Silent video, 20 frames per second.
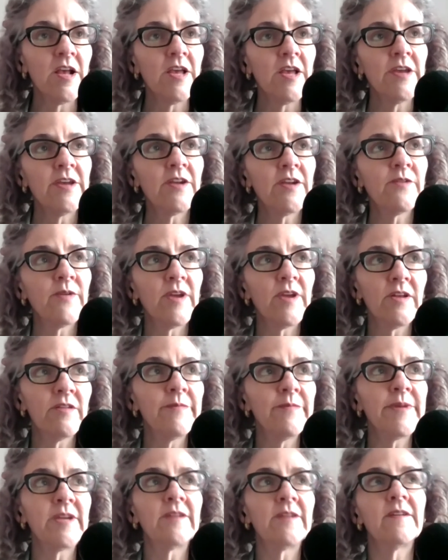you know,
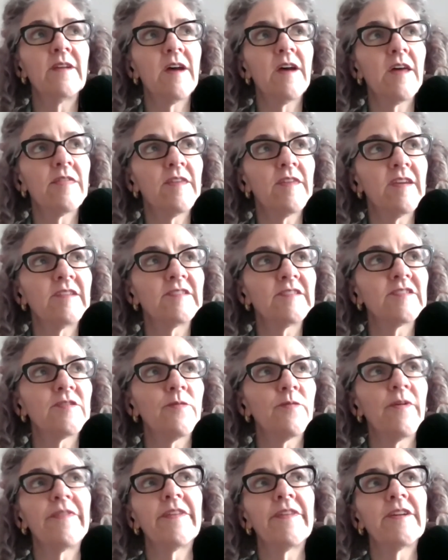Hillman, I think, is the
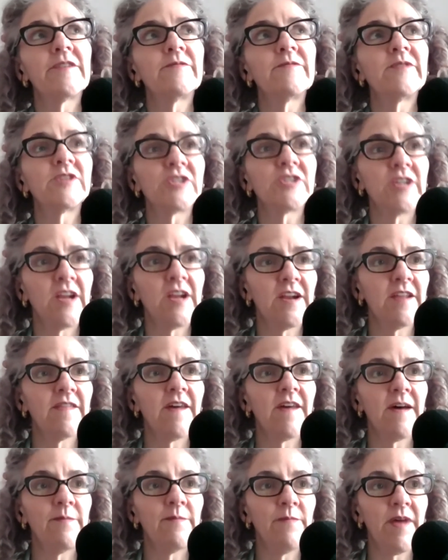one that originated
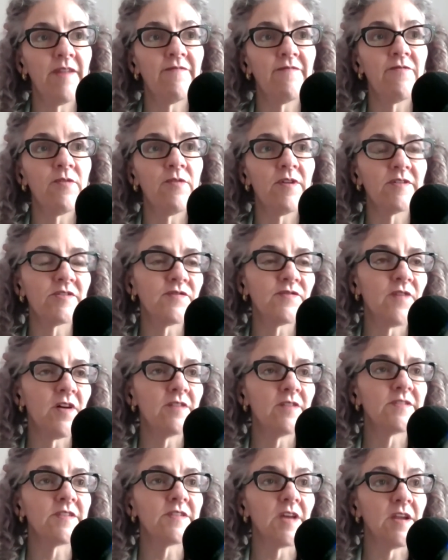that metaphor as far
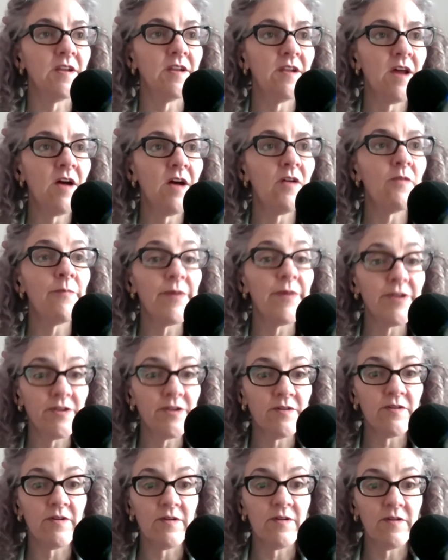as I know. But
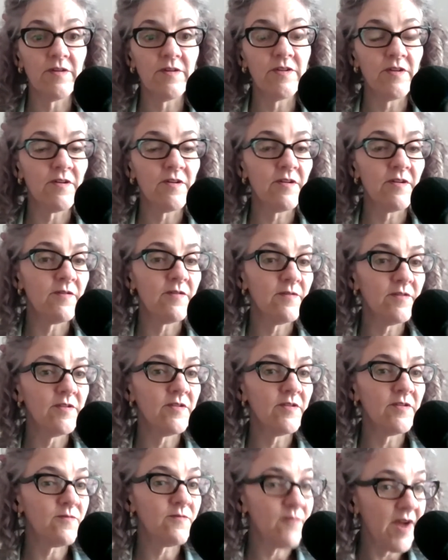you're
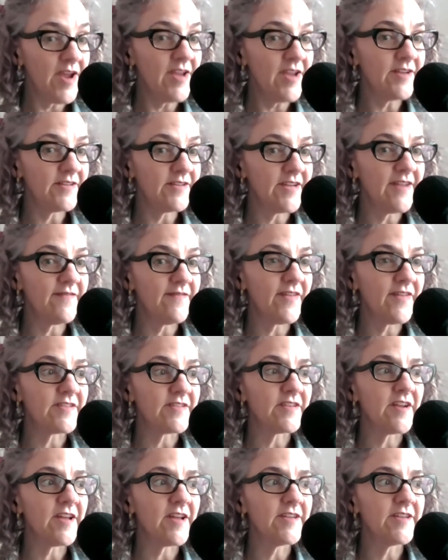right, Dave. That's
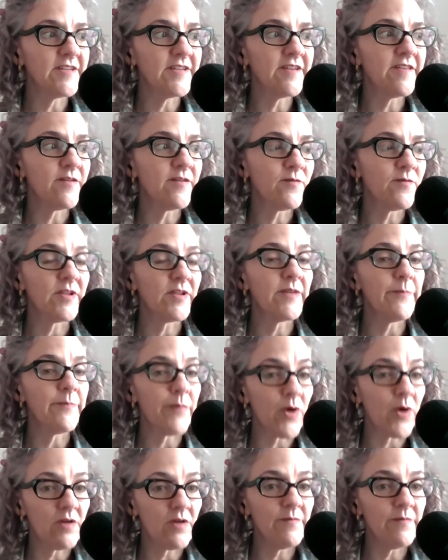an idea that really
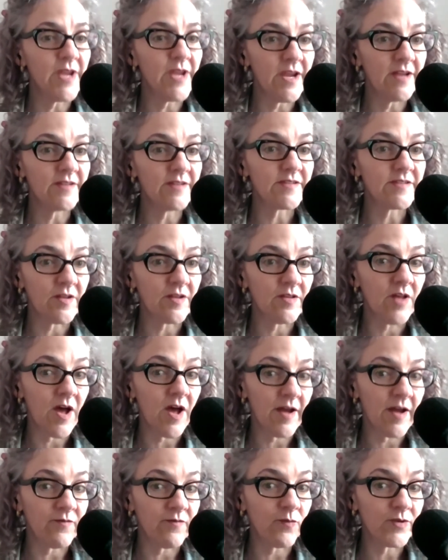permeates a
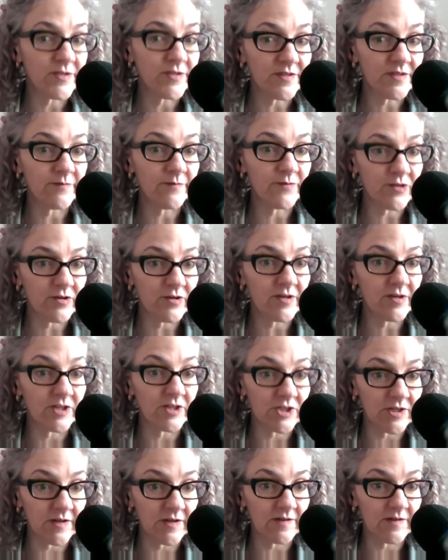lot of wisdom
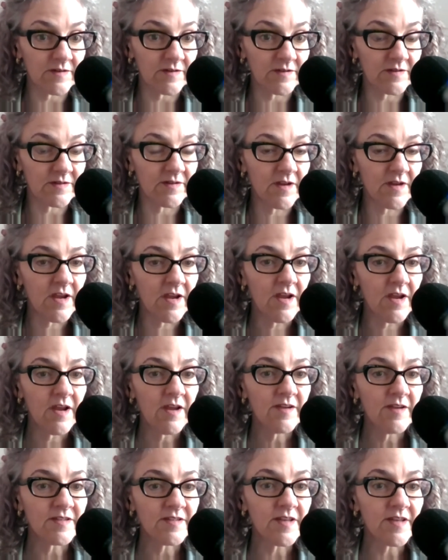traditions,
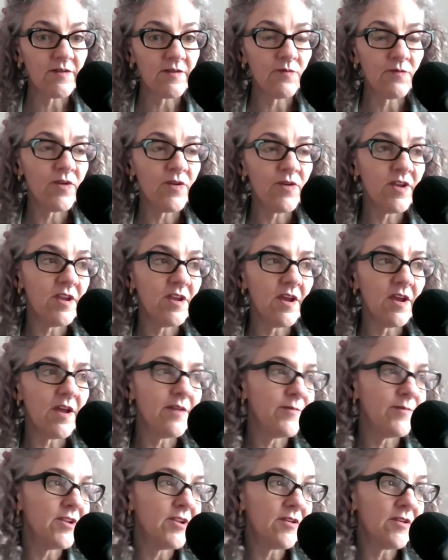is that you
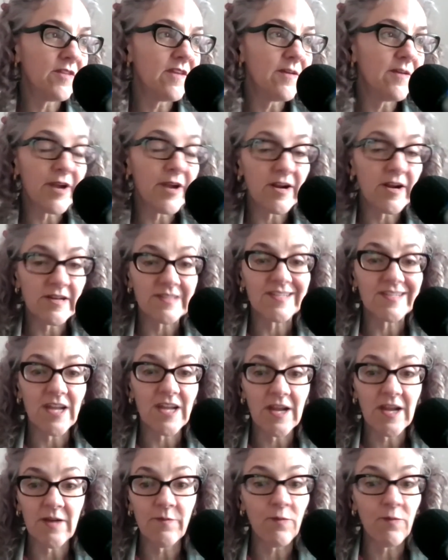can think about it as an
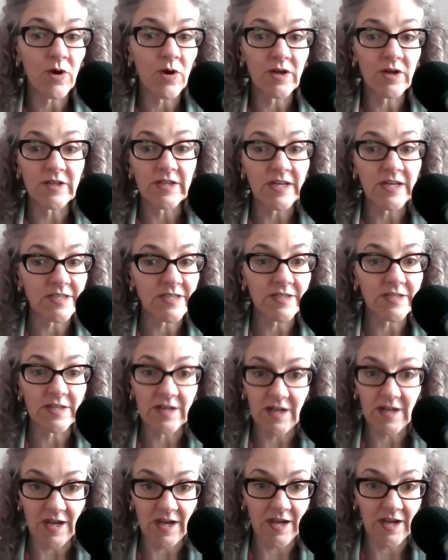inborn
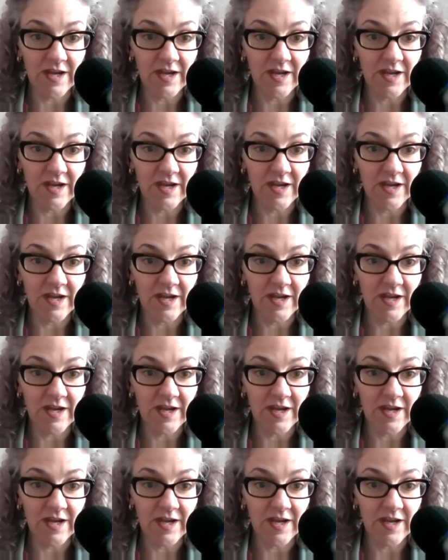destiny.